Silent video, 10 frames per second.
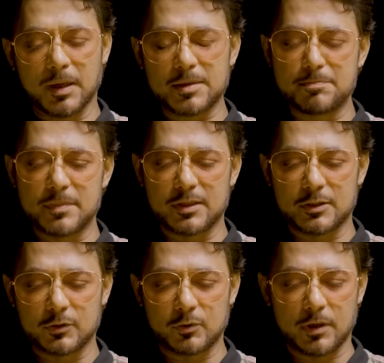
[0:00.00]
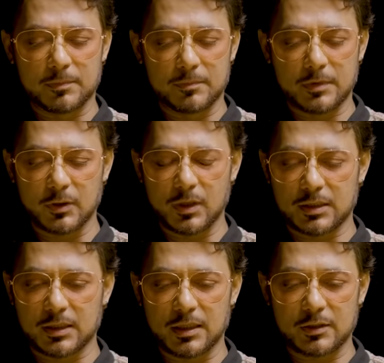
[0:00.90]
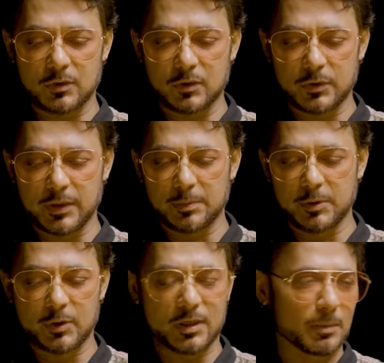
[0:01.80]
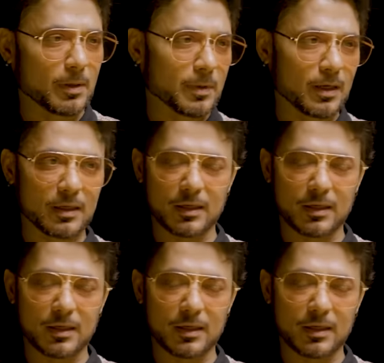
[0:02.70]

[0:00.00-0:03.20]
Bhai, mereko lagta hai you're going to get me to trouble, maar